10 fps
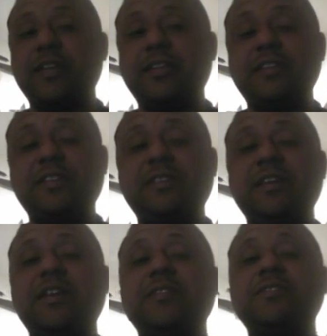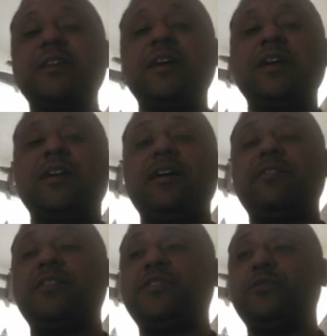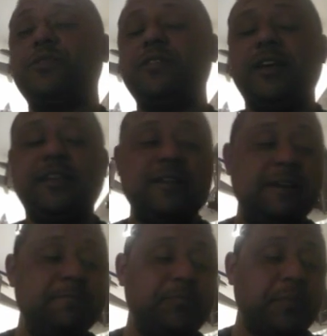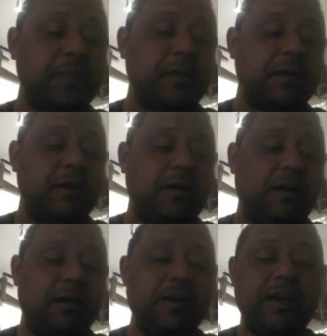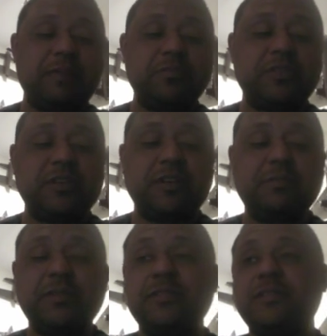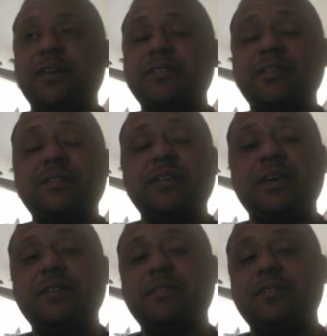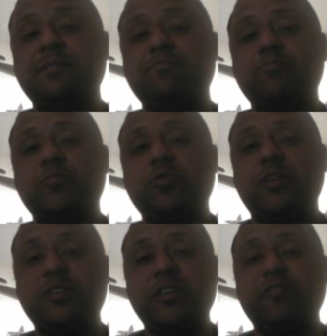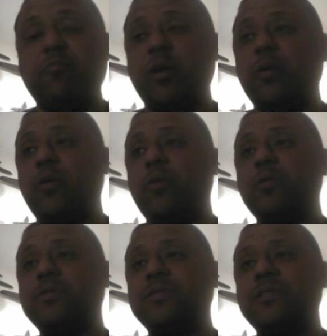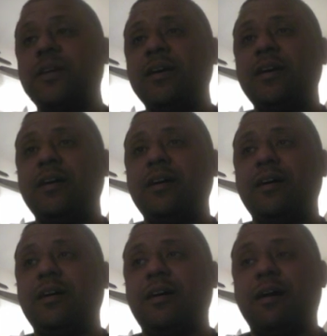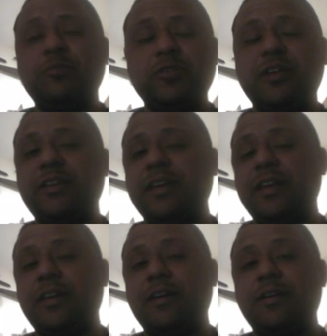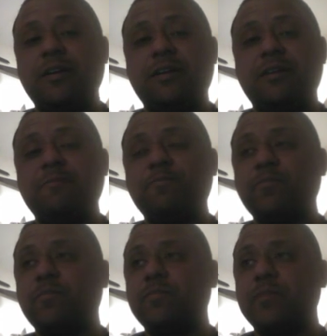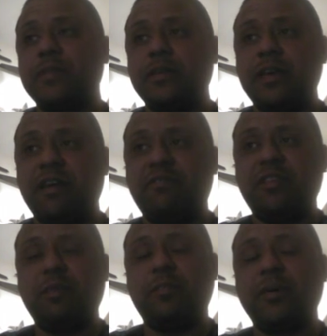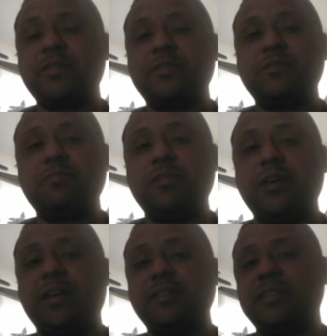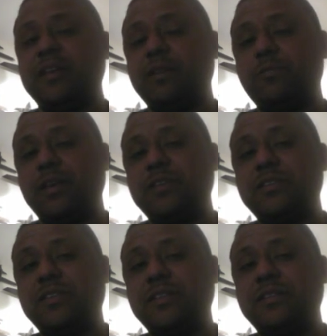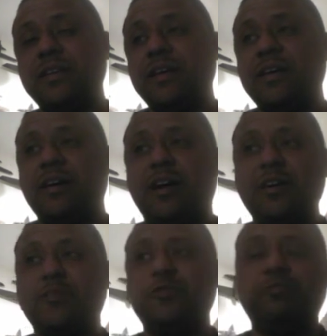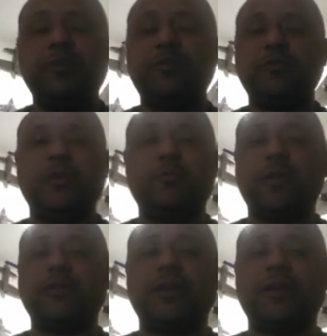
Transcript: and the details that you would need. I am determined, as I said, to achieve my goals. I'm not getting any younger. Every day passes with me is a day wasted. I could be doing what